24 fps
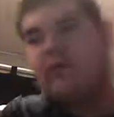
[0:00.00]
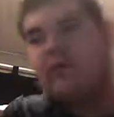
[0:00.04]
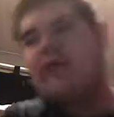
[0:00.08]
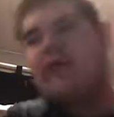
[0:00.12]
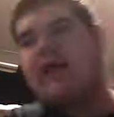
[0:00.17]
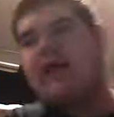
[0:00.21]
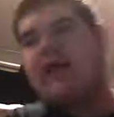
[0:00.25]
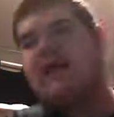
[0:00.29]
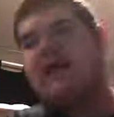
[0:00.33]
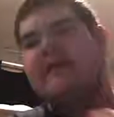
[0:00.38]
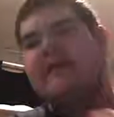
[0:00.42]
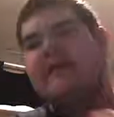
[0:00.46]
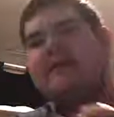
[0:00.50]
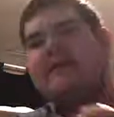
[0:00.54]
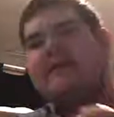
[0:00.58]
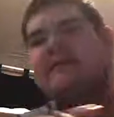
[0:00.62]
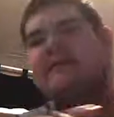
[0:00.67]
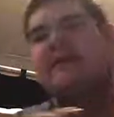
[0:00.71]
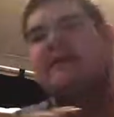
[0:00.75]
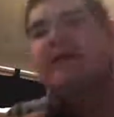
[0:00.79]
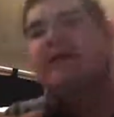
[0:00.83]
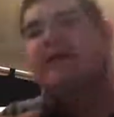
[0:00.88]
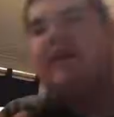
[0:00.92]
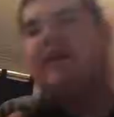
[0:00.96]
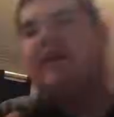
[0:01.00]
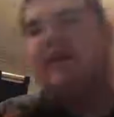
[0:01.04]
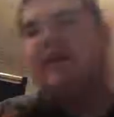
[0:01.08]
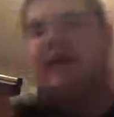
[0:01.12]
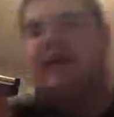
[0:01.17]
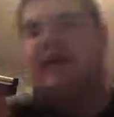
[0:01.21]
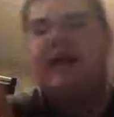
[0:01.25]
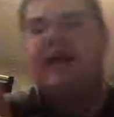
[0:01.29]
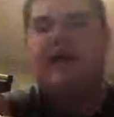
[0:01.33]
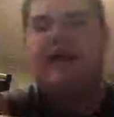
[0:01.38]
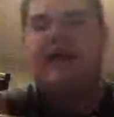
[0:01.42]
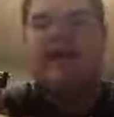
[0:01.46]
is
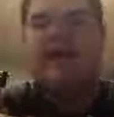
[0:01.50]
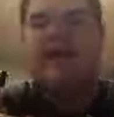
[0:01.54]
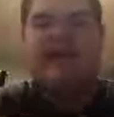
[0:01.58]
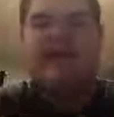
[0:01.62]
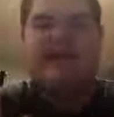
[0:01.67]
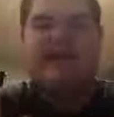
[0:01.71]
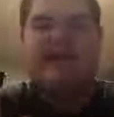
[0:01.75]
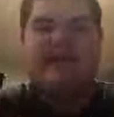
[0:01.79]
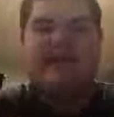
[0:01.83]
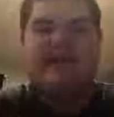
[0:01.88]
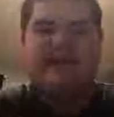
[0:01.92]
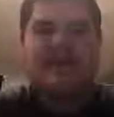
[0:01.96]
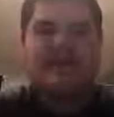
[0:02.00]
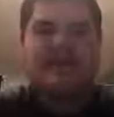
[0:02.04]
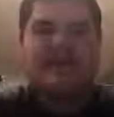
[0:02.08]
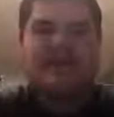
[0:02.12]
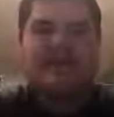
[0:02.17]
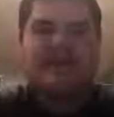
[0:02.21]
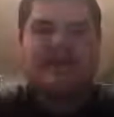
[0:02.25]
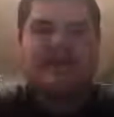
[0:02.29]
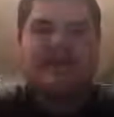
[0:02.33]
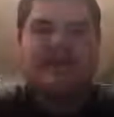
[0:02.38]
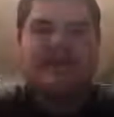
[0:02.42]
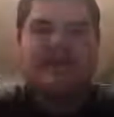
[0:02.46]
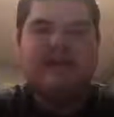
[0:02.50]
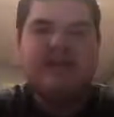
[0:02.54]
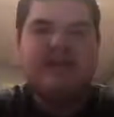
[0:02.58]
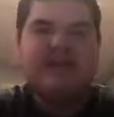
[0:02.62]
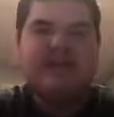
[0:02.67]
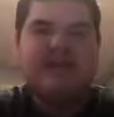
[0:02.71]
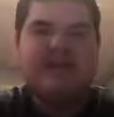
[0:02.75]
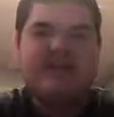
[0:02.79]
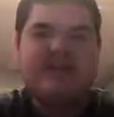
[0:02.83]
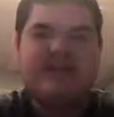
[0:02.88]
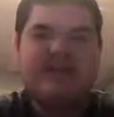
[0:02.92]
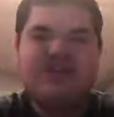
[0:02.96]
this.
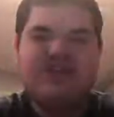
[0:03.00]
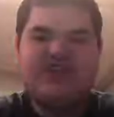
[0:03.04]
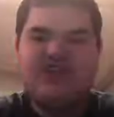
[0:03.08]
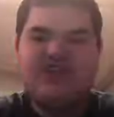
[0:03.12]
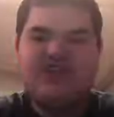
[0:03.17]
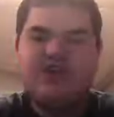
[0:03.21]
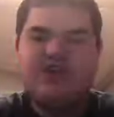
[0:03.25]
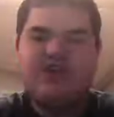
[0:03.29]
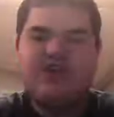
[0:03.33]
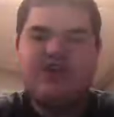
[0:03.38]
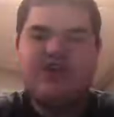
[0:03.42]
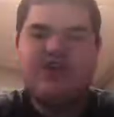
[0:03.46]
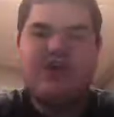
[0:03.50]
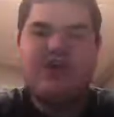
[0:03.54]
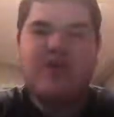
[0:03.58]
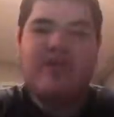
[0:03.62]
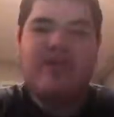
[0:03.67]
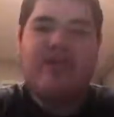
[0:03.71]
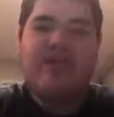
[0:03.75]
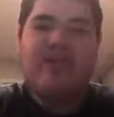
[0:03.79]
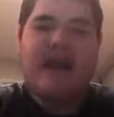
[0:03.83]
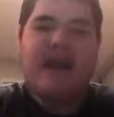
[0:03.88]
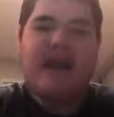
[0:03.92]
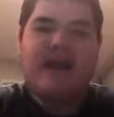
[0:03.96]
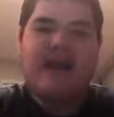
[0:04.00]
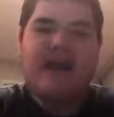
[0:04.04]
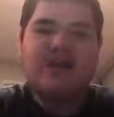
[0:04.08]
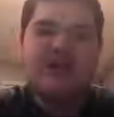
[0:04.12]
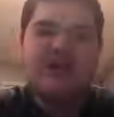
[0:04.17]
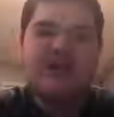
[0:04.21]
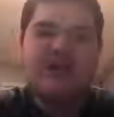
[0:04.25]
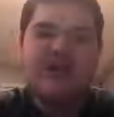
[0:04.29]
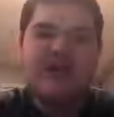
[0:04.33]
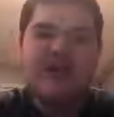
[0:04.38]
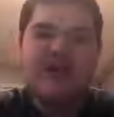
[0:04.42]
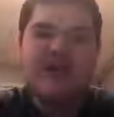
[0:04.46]
This is your main
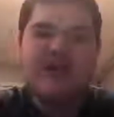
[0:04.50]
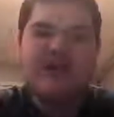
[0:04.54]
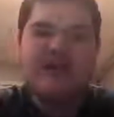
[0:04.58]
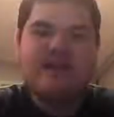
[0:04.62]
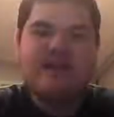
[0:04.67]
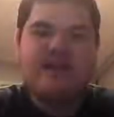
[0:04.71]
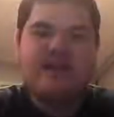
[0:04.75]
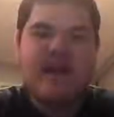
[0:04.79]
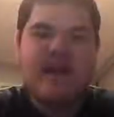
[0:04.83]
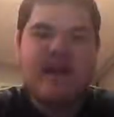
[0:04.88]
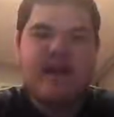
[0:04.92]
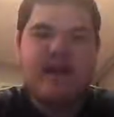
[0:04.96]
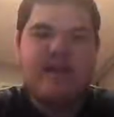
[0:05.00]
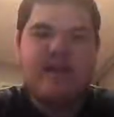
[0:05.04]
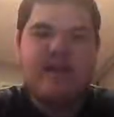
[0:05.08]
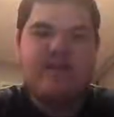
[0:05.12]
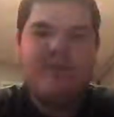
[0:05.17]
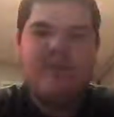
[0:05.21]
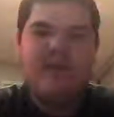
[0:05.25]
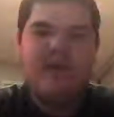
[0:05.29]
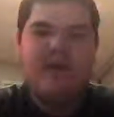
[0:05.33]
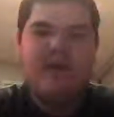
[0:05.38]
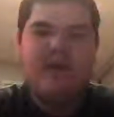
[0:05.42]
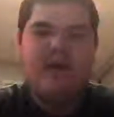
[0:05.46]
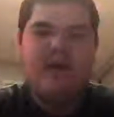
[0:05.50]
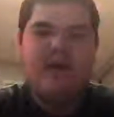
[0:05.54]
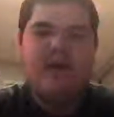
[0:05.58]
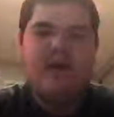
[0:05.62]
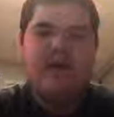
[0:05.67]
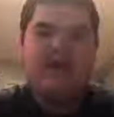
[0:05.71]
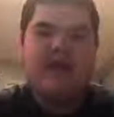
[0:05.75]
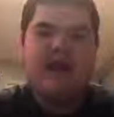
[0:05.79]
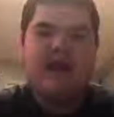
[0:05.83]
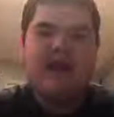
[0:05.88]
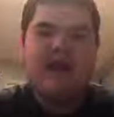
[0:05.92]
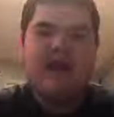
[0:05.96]
tuning slide.
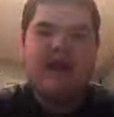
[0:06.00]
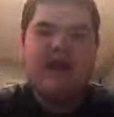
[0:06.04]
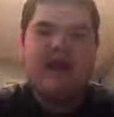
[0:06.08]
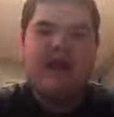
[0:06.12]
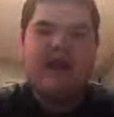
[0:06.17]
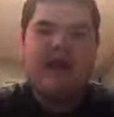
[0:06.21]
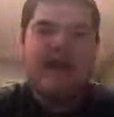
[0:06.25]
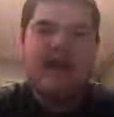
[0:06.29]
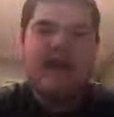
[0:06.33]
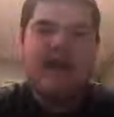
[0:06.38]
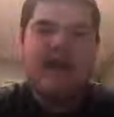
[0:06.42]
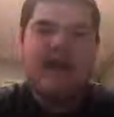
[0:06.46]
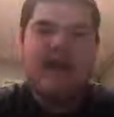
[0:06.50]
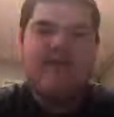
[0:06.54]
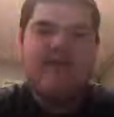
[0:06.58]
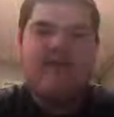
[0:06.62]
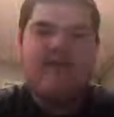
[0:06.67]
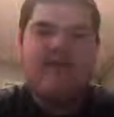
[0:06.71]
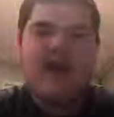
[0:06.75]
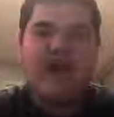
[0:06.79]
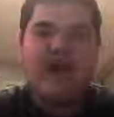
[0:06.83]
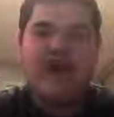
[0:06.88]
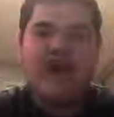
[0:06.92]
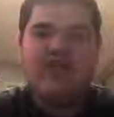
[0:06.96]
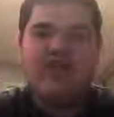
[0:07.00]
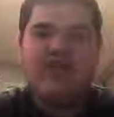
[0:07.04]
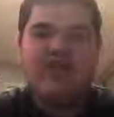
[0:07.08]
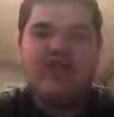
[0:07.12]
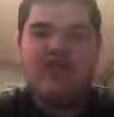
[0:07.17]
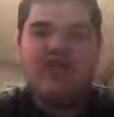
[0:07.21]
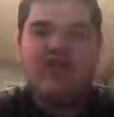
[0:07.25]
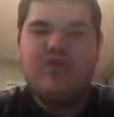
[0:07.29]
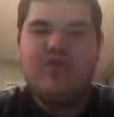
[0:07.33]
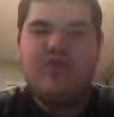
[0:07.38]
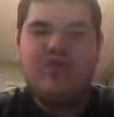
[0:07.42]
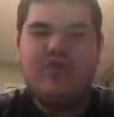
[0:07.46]
Like, if you're out of
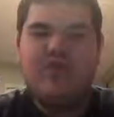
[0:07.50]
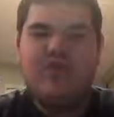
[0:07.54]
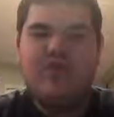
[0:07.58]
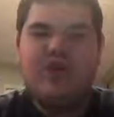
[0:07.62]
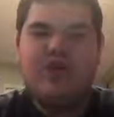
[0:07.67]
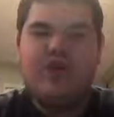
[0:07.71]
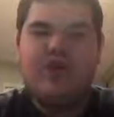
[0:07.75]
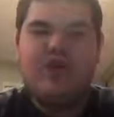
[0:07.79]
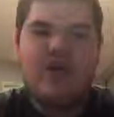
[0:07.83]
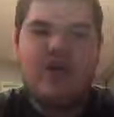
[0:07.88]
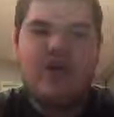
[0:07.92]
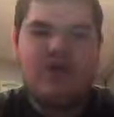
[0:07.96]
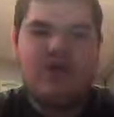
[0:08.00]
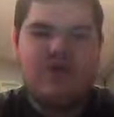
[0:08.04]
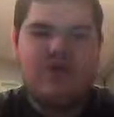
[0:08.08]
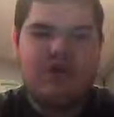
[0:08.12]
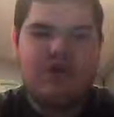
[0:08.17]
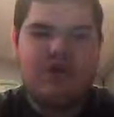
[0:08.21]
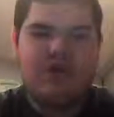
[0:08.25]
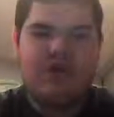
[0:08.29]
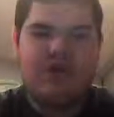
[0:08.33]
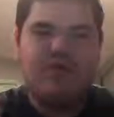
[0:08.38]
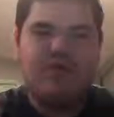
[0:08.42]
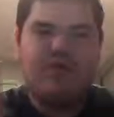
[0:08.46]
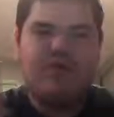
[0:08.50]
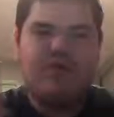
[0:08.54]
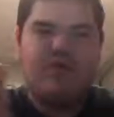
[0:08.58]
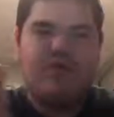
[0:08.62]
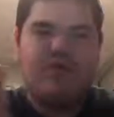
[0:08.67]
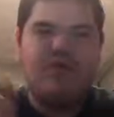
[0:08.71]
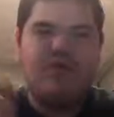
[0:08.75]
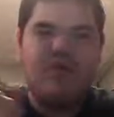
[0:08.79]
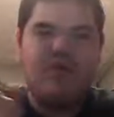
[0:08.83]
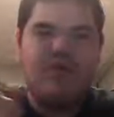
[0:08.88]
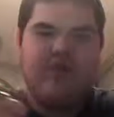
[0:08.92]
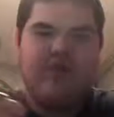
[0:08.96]
tune, you know, you
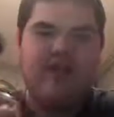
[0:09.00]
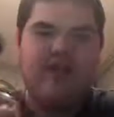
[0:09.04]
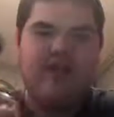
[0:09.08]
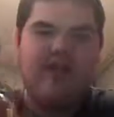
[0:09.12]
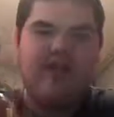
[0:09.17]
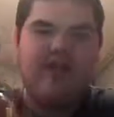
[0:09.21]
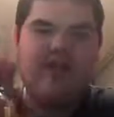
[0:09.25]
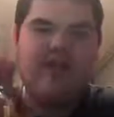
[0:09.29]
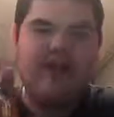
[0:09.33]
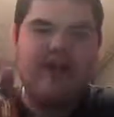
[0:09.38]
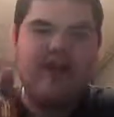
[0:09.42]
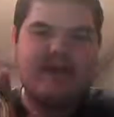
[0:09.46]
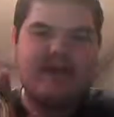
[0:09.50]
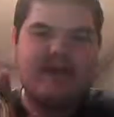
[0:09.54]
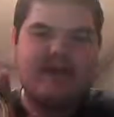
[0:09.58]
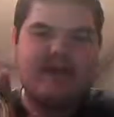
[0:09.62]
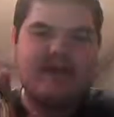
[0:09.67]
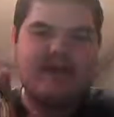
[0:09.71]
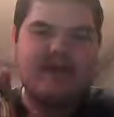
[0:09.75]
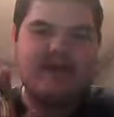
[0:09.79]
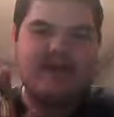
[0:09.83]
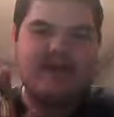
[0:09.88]
move this.